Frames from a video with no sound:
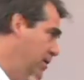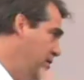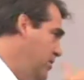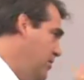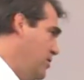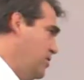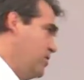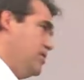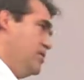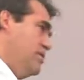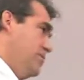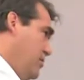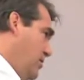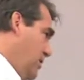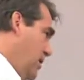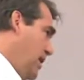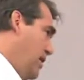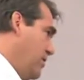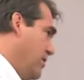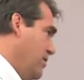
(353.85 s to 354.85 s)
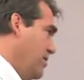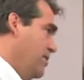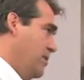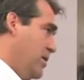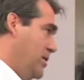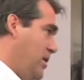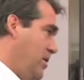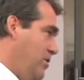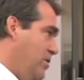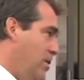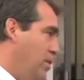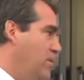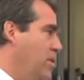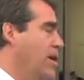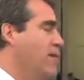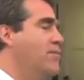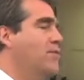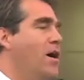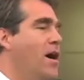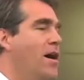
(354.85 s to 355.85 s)
into those later because I don't think we
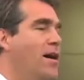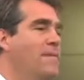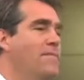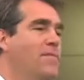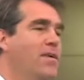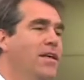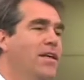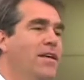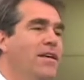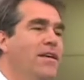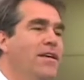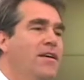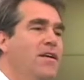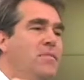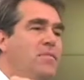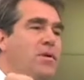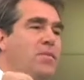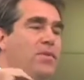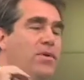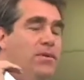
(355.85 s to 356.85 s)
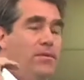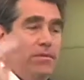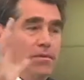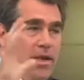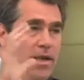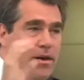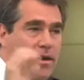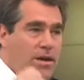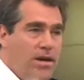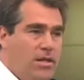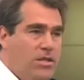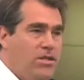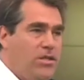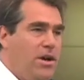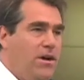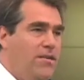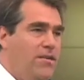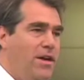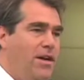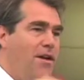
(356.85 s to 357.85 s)
have time. But in a
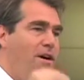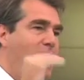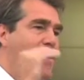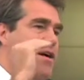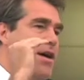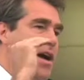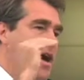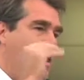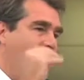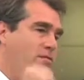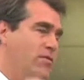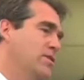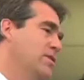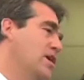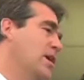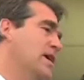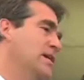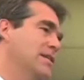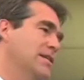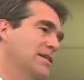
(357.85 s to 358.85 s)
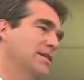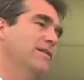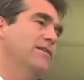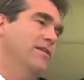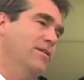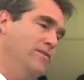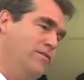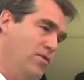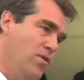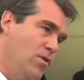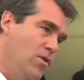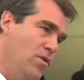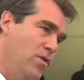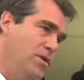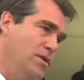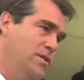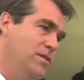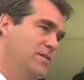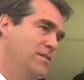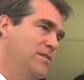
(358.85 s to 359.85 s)
nutshell, they are advertising, of
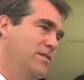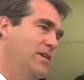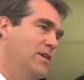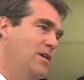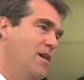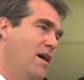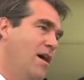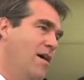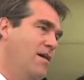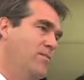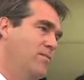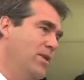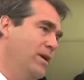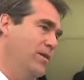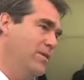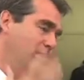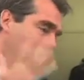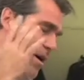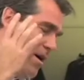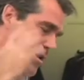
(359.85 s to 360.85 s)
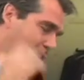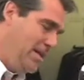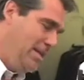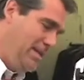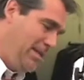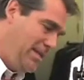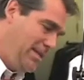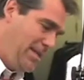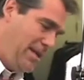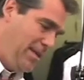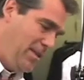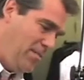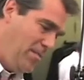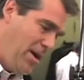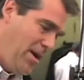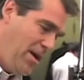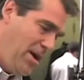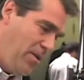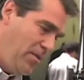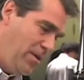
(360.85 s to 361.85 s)
course, and we could talk in detail
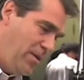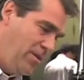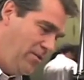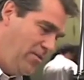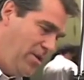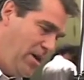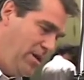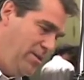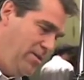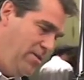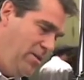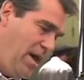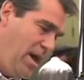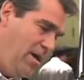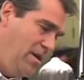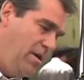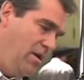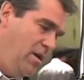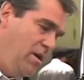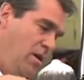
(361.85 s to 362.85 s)
about how we're going to try to do that,